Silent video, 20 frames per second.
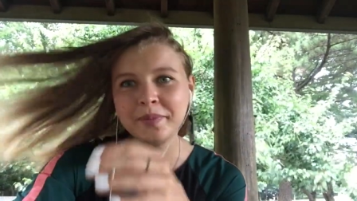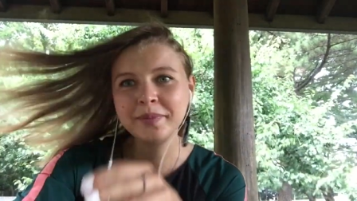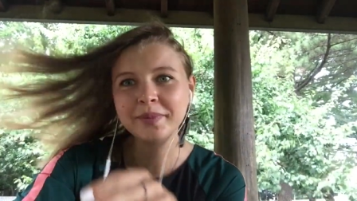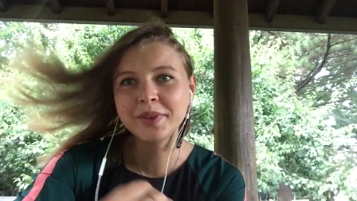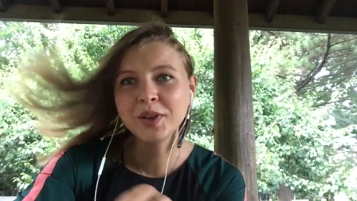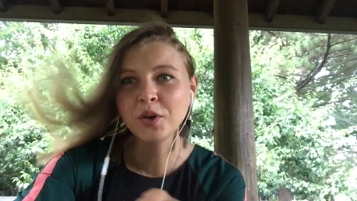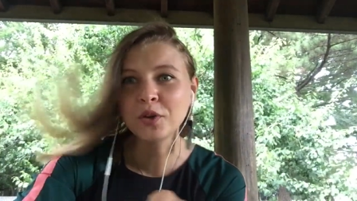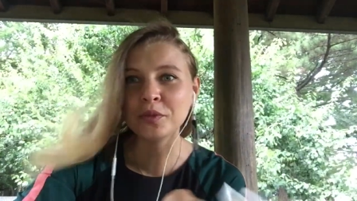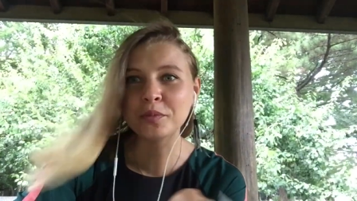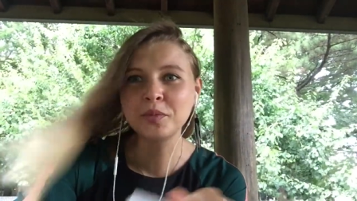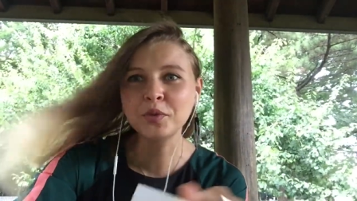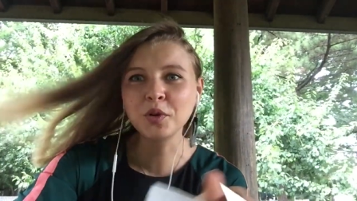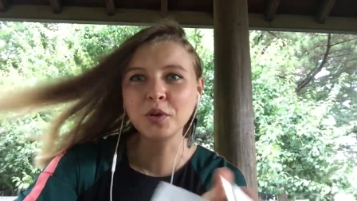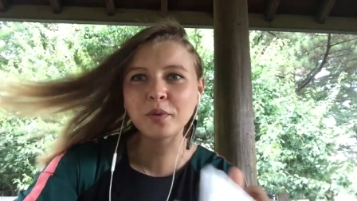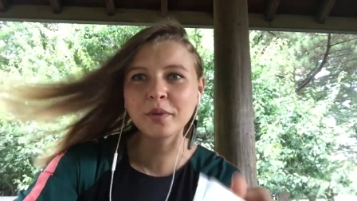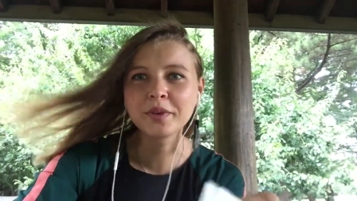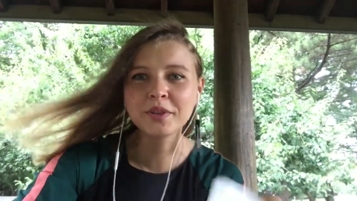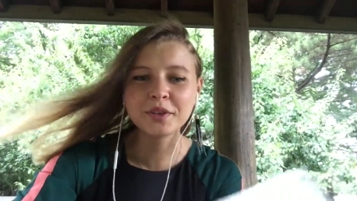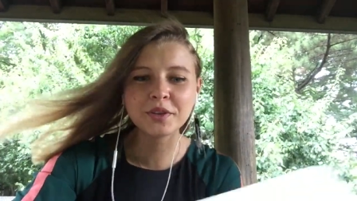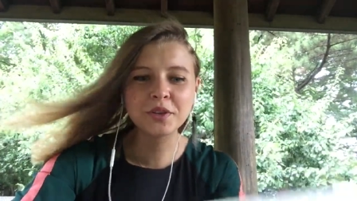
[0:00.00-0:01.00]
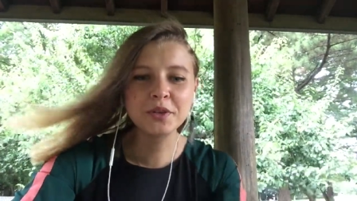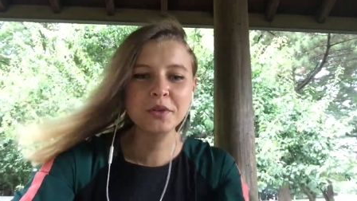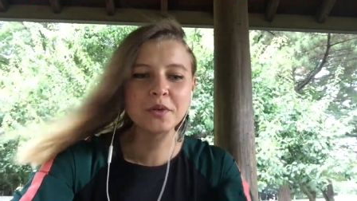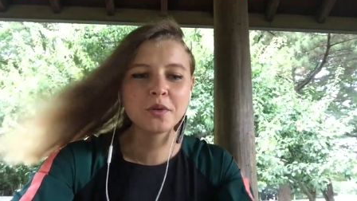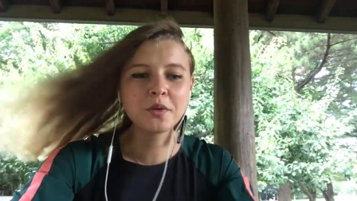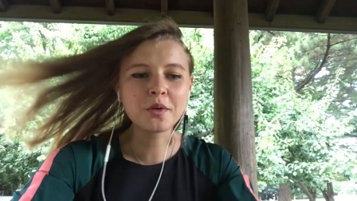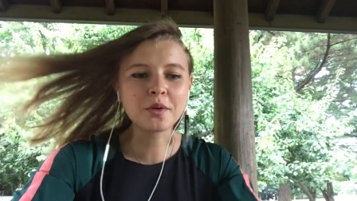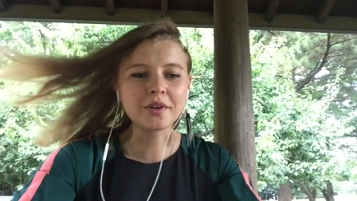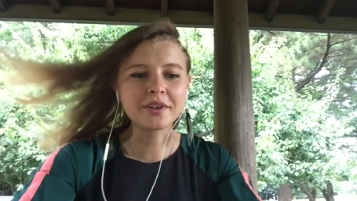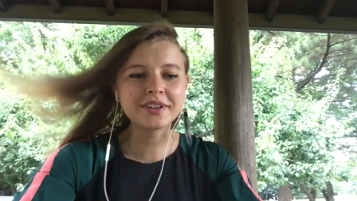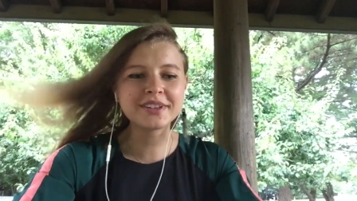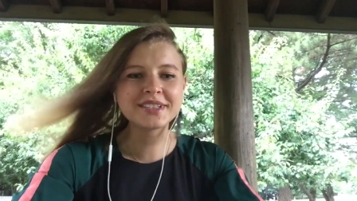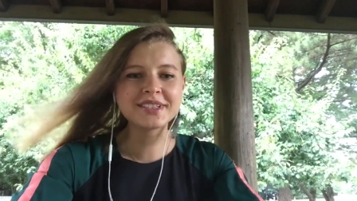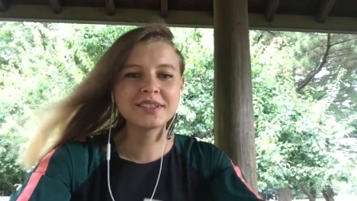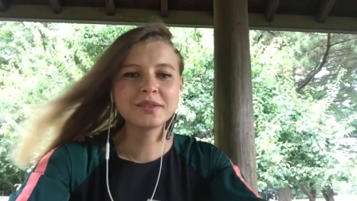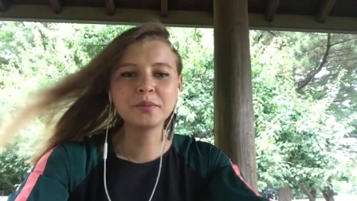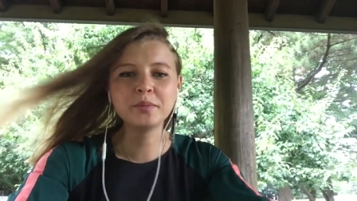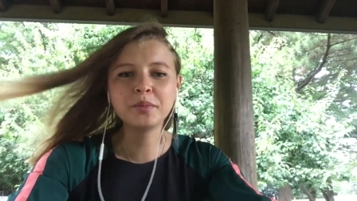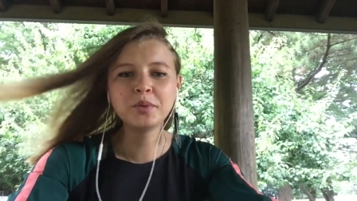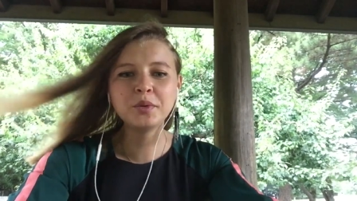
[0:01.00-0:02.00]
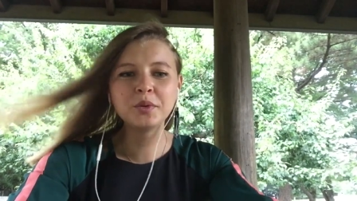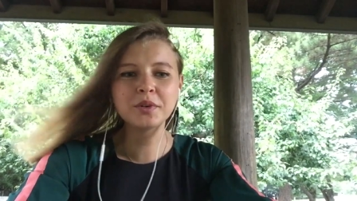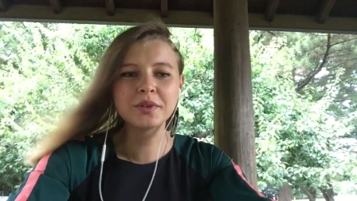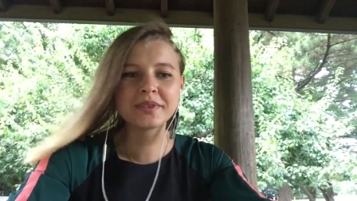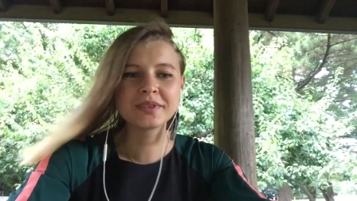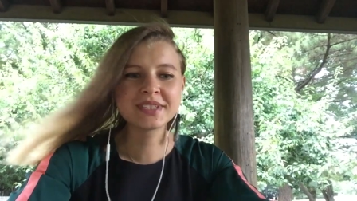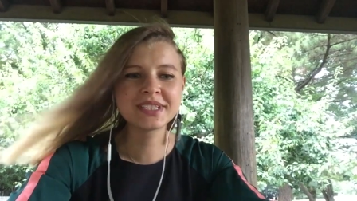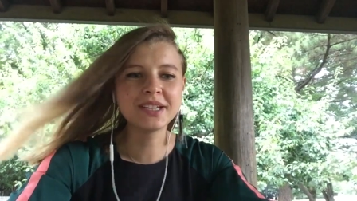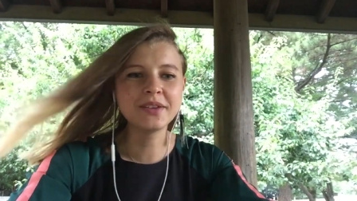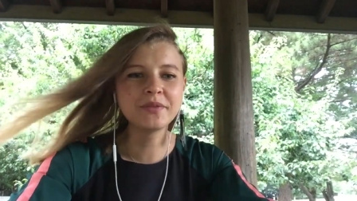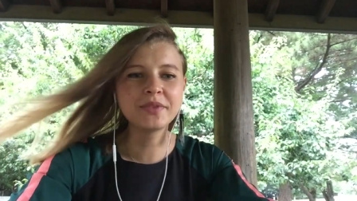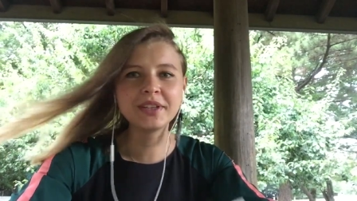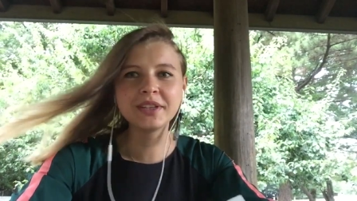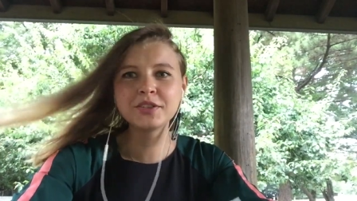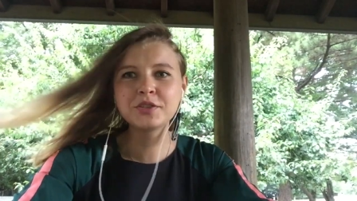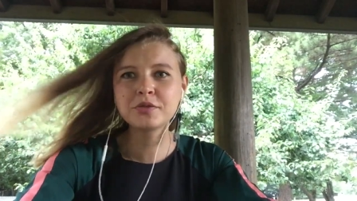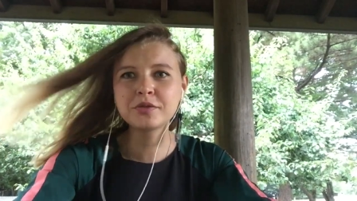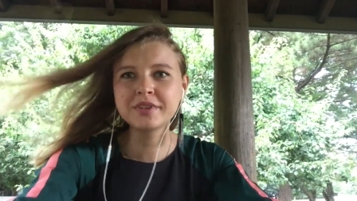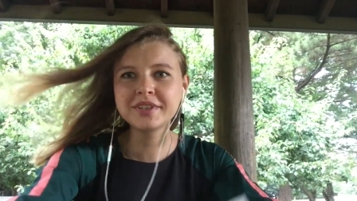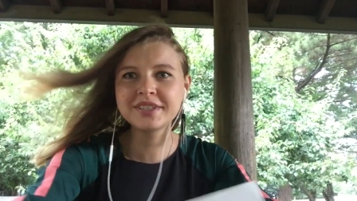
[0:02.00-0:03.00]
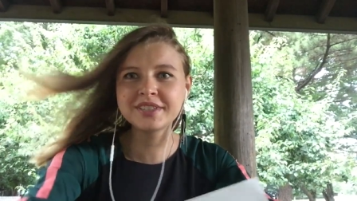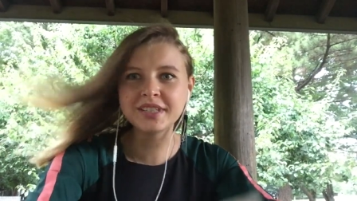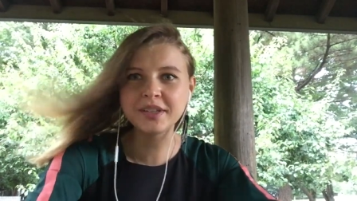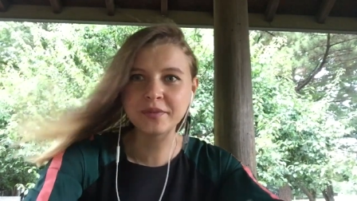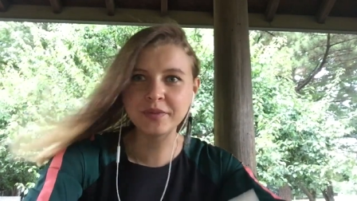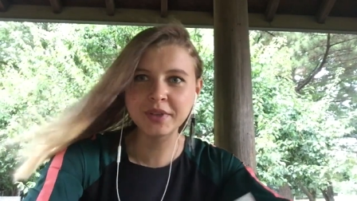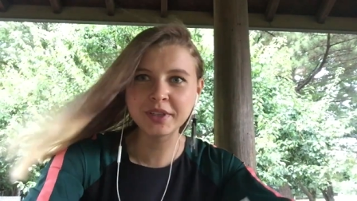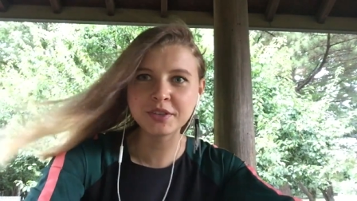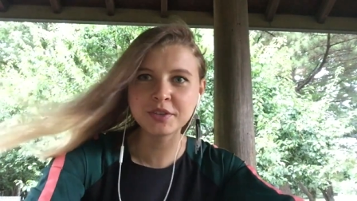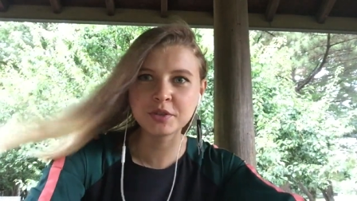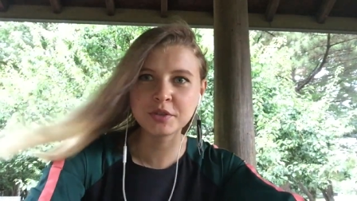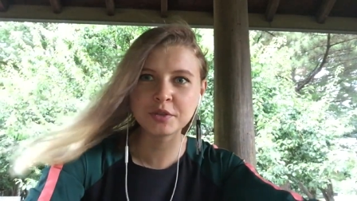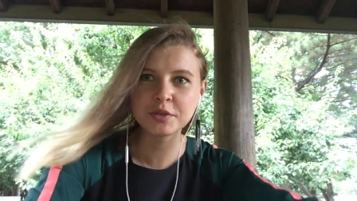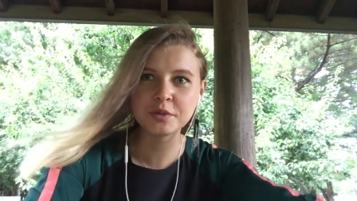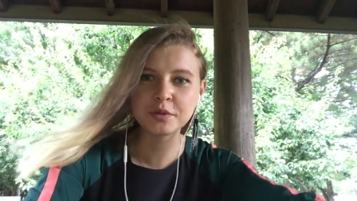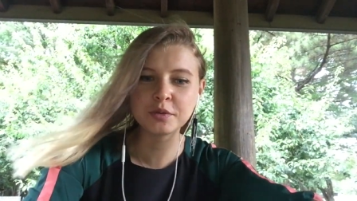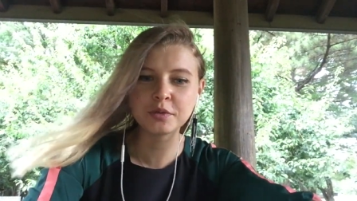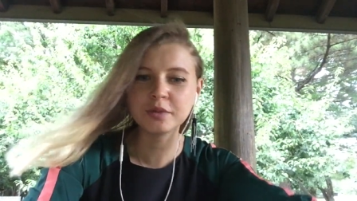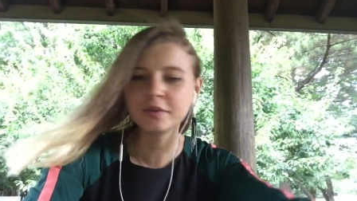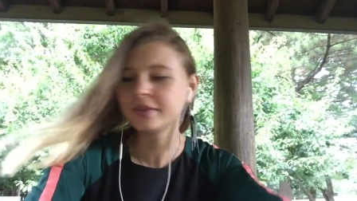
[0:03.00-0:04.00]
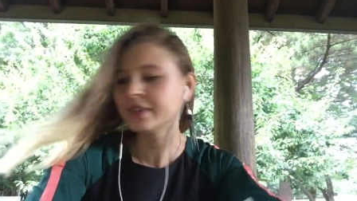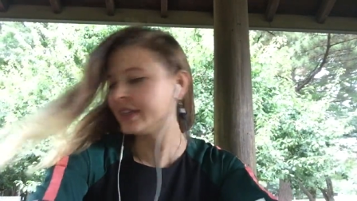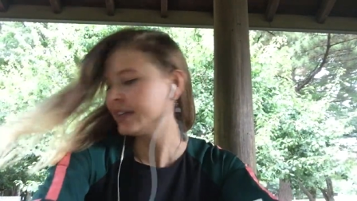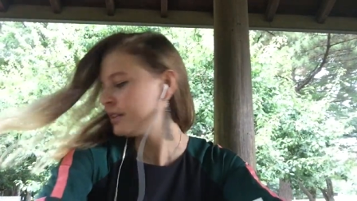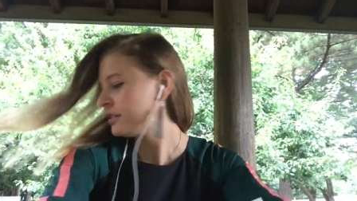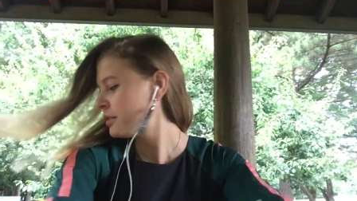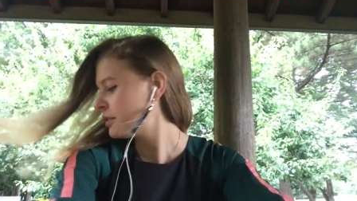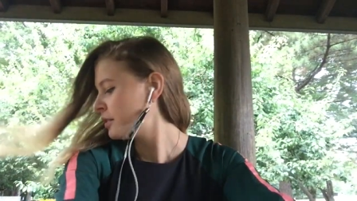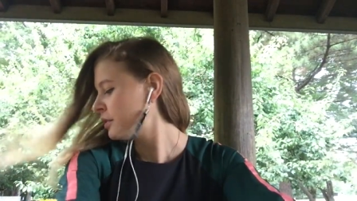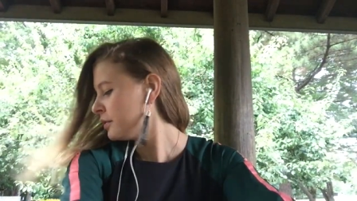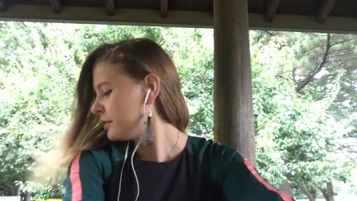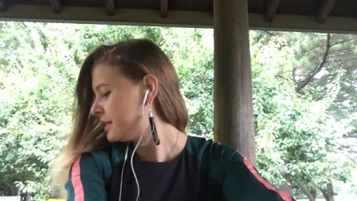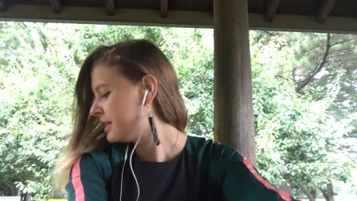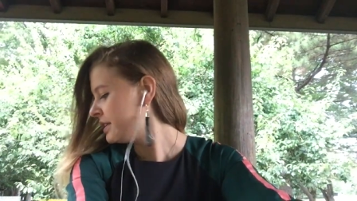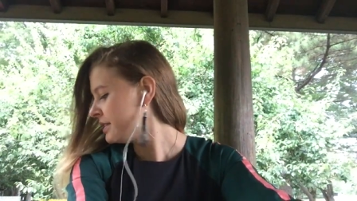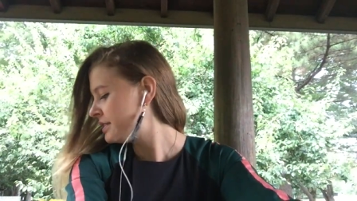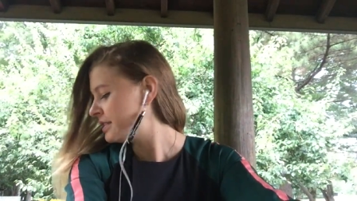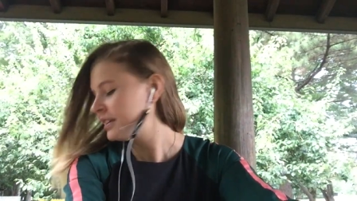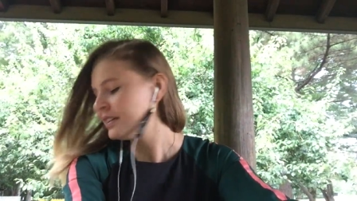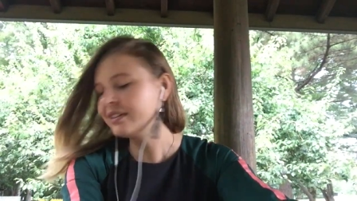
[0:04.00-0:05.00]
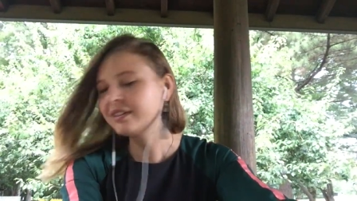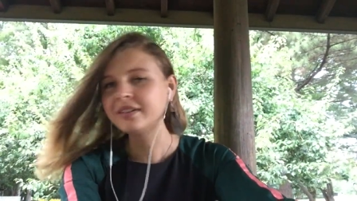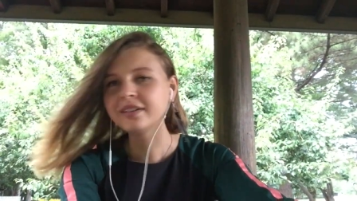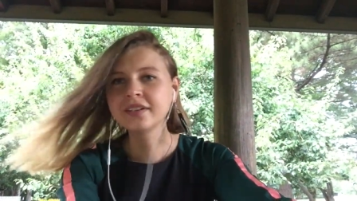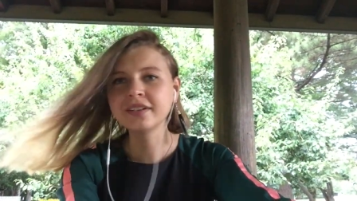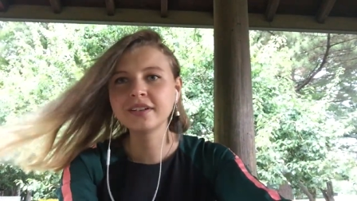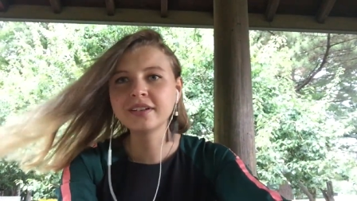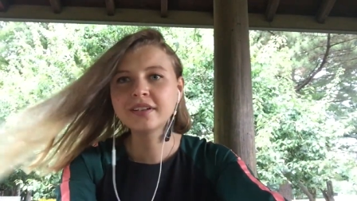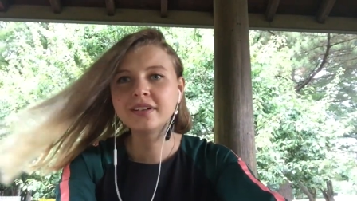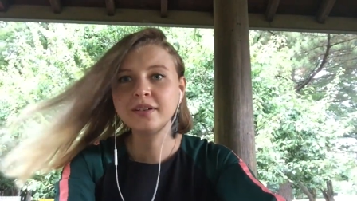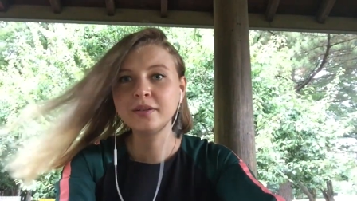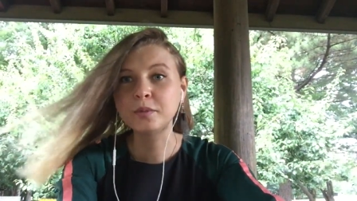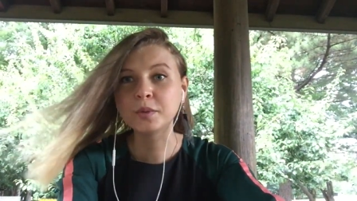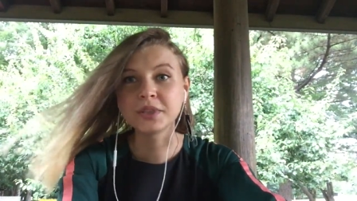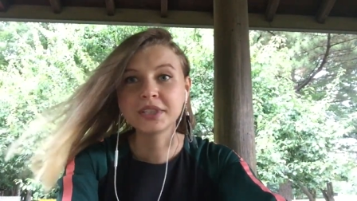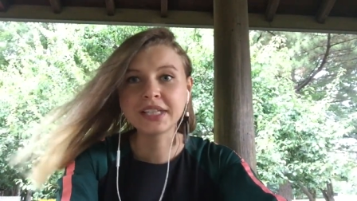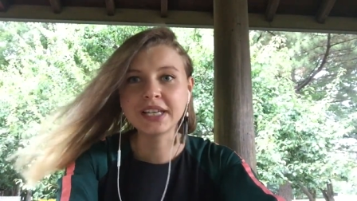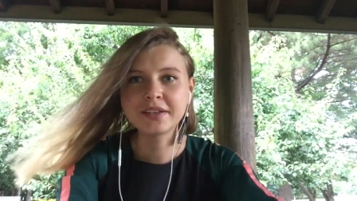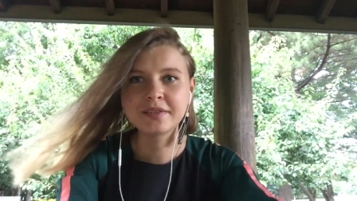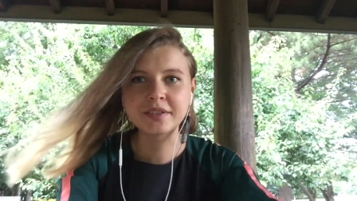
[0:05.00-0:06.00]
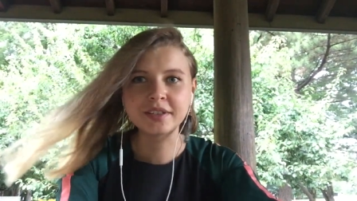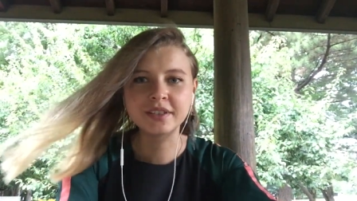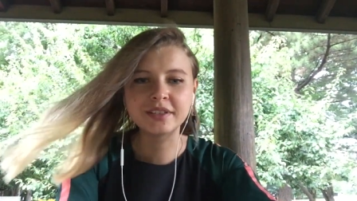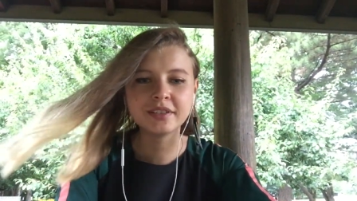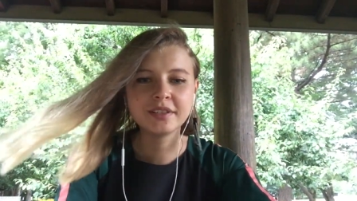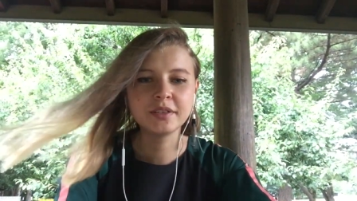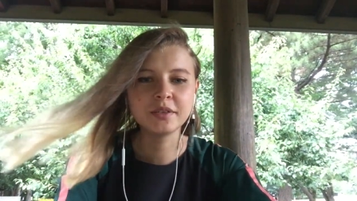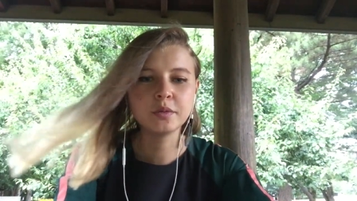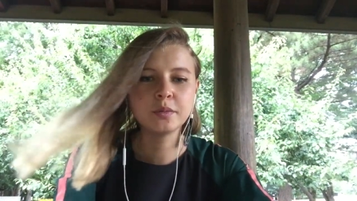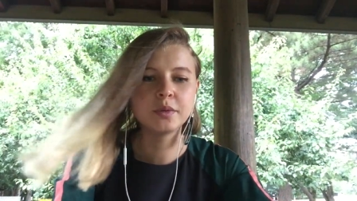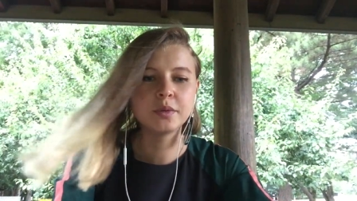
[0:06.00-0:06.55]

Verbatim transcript: notebook with you or some book, something to read, something to do, I don't know, knitting, whatever you